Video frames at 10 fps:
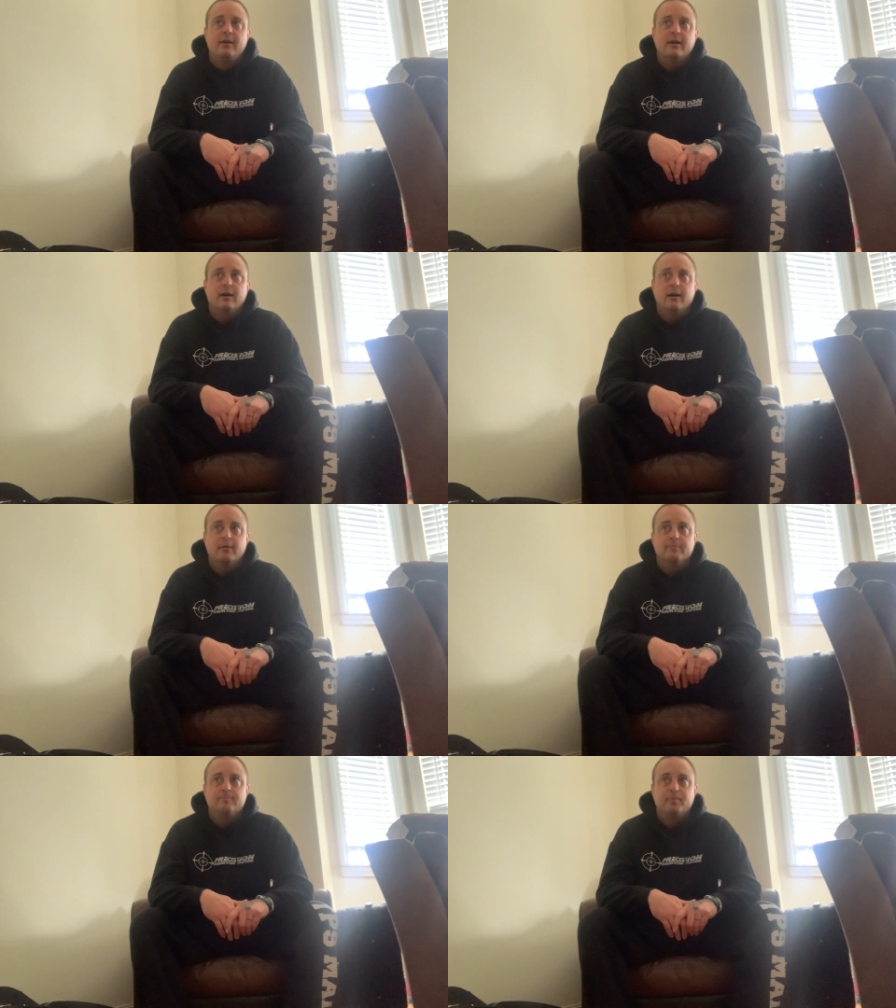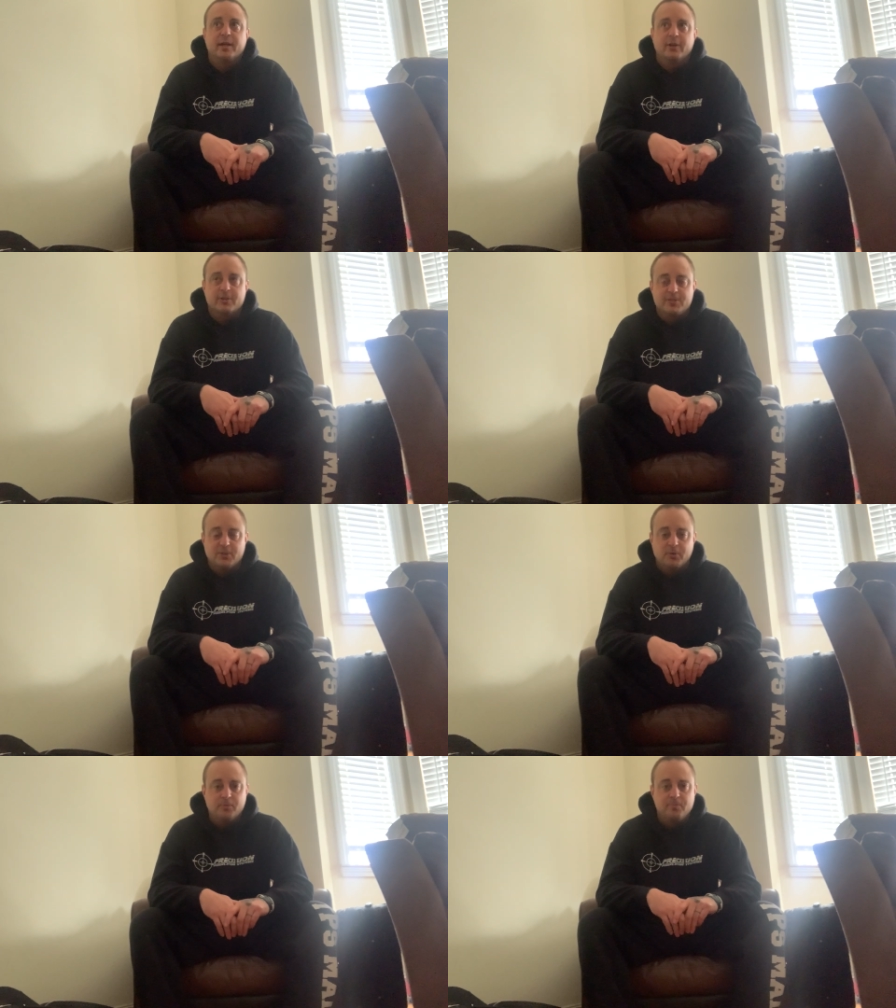But I
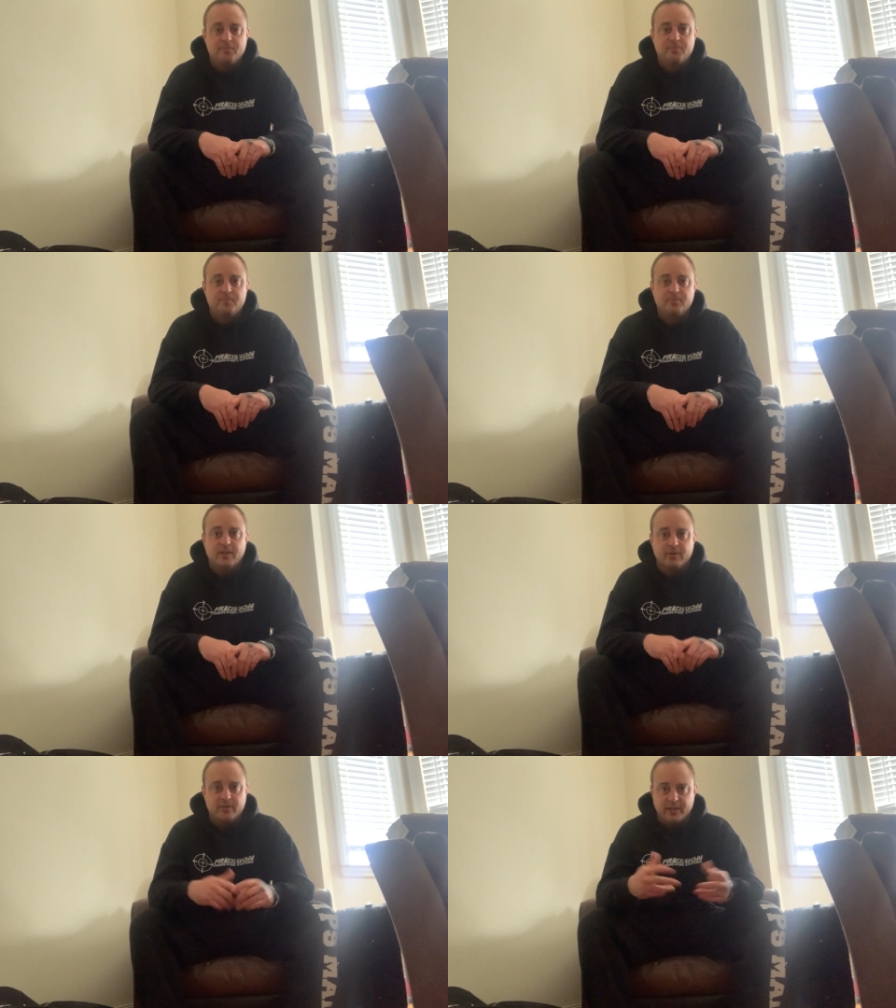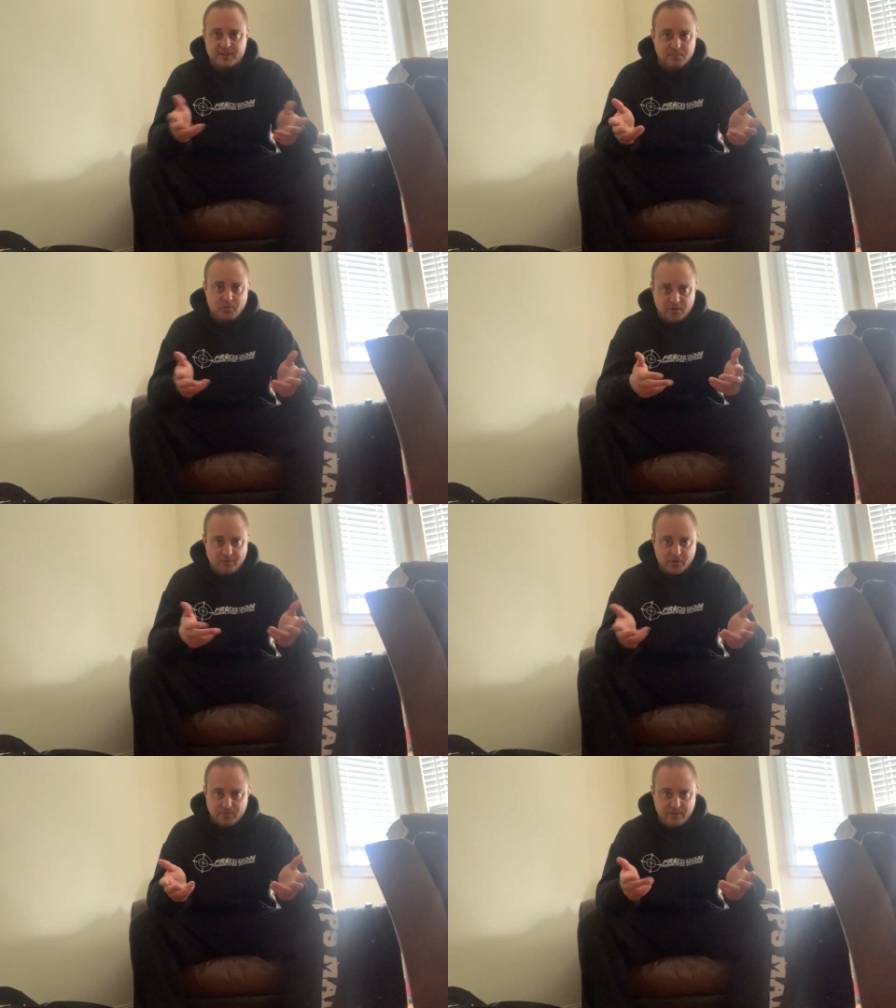also, you know, think it's important
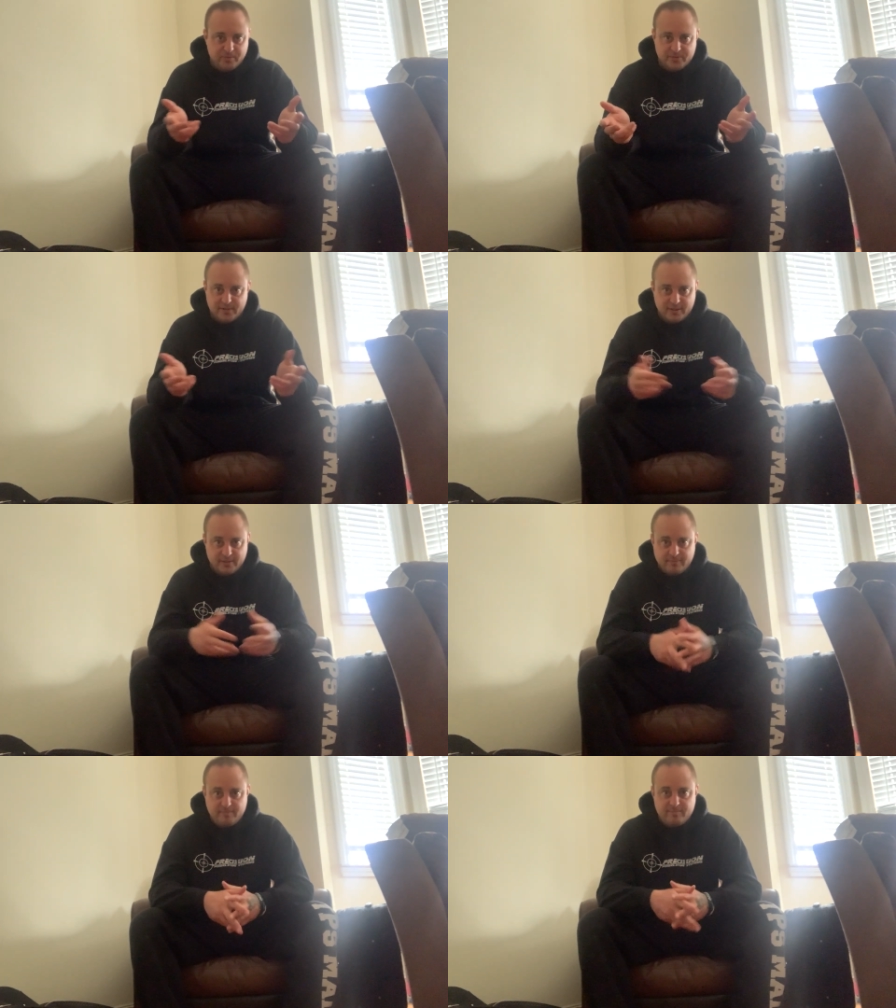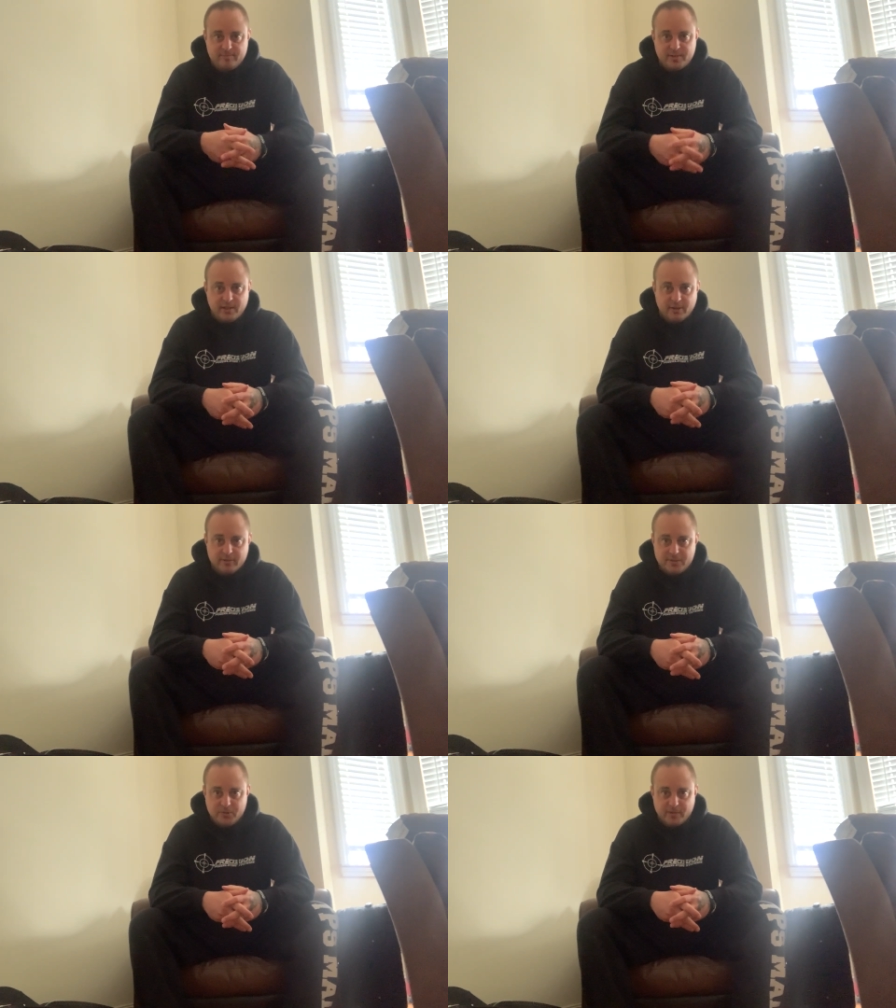for other people to hear
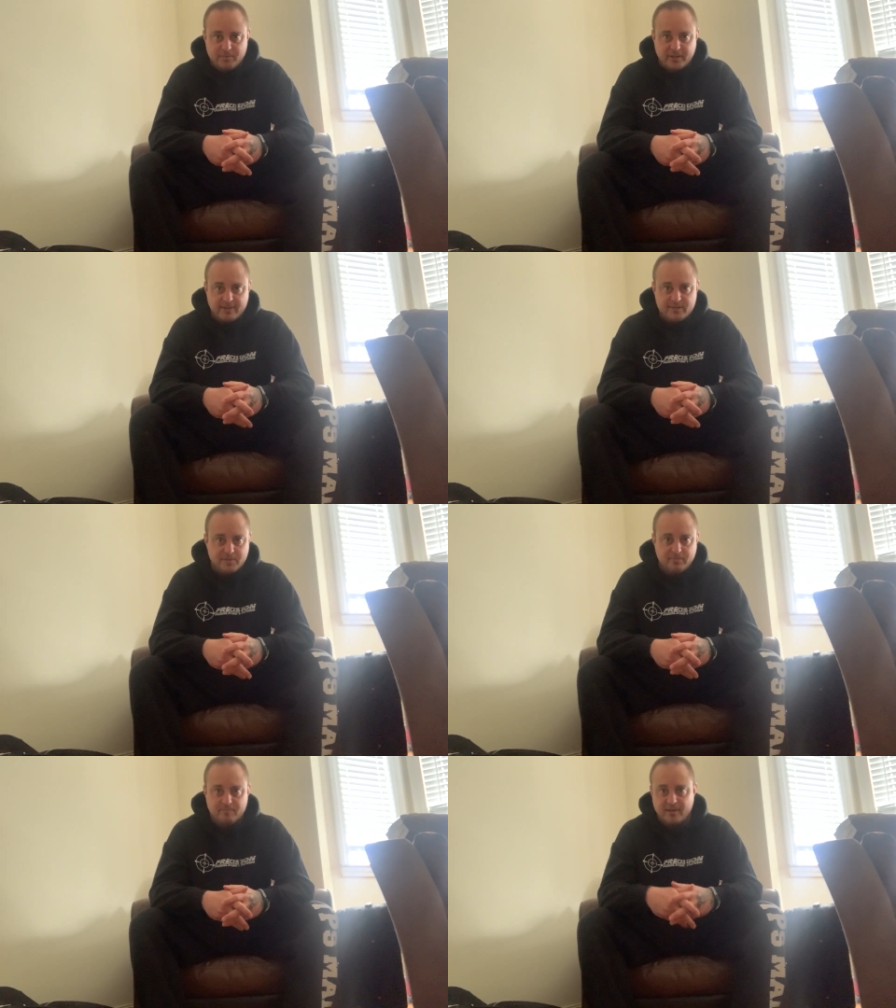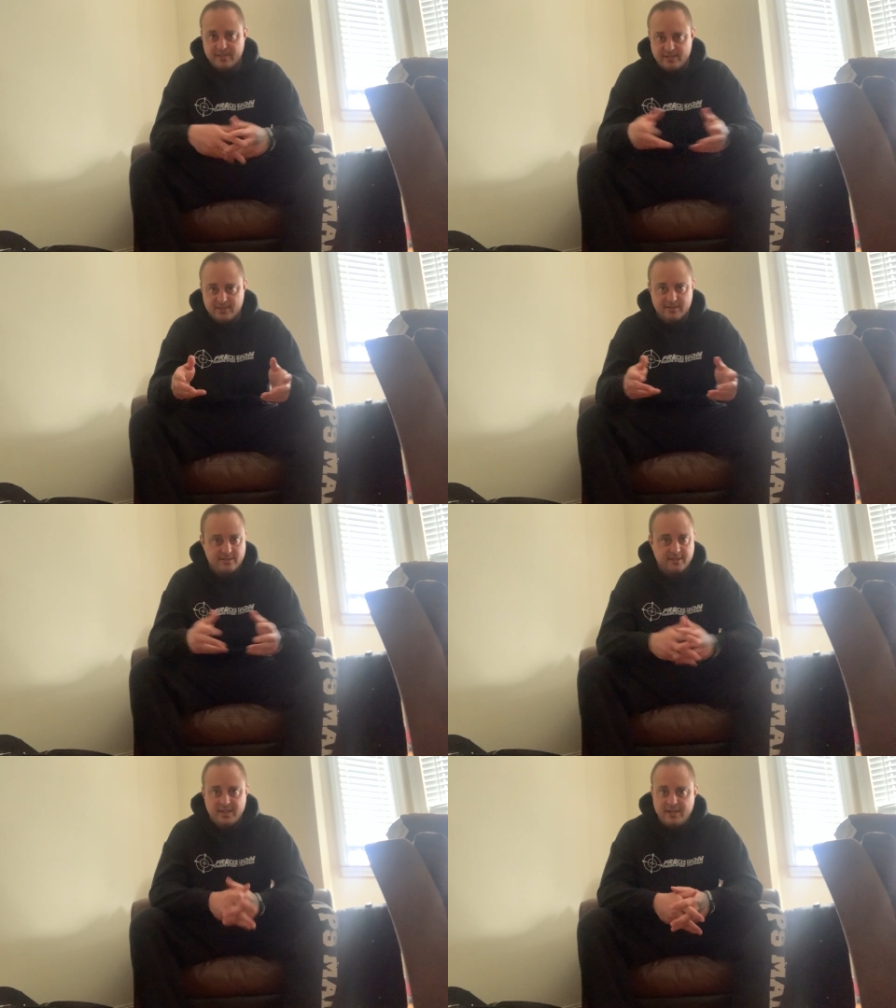it too. And they might have some
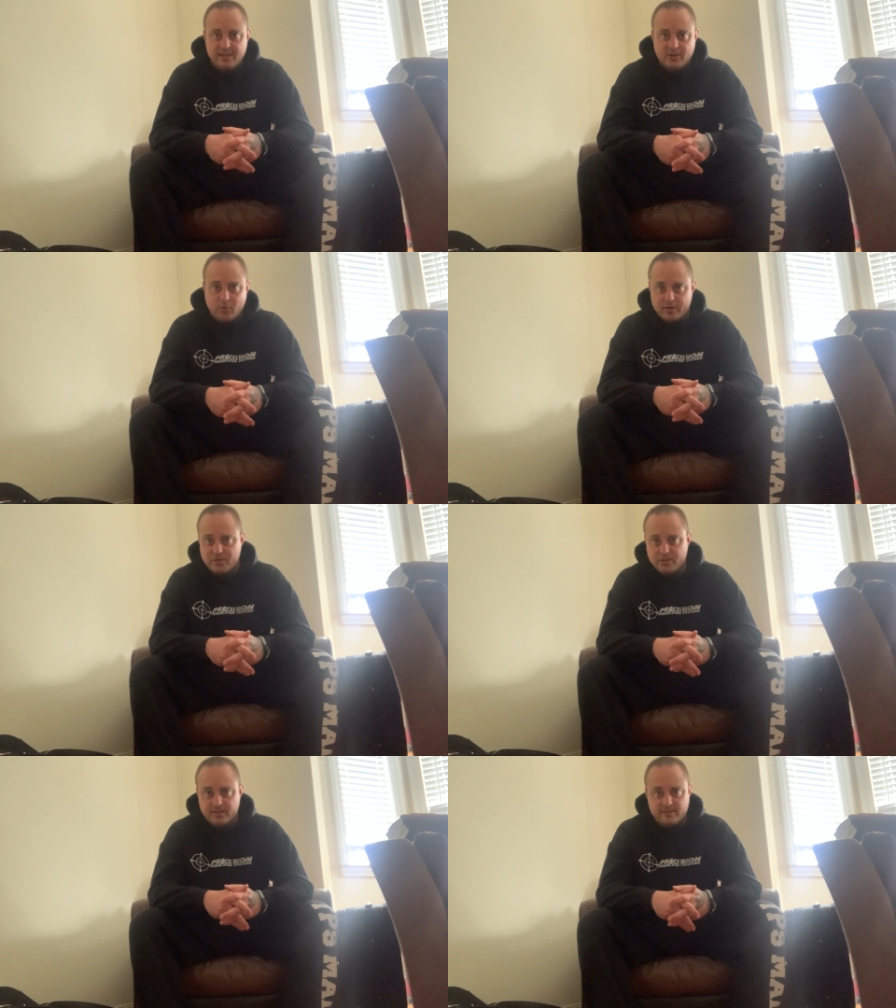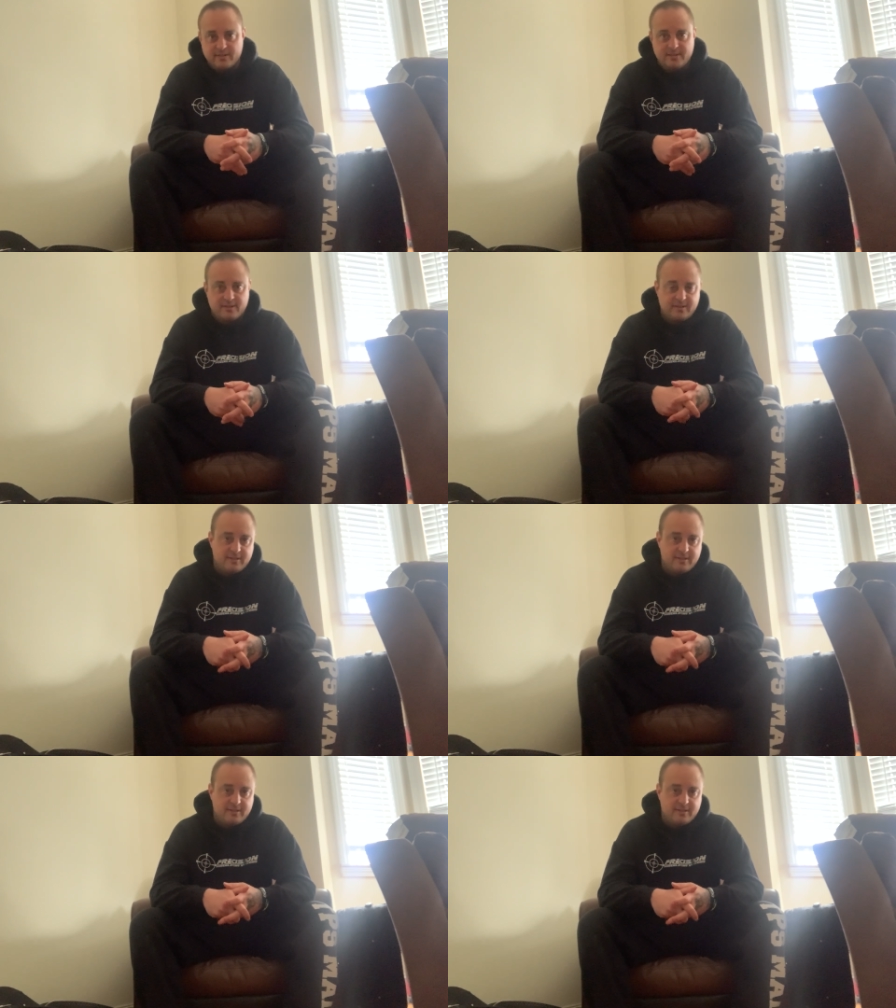ideas, questions,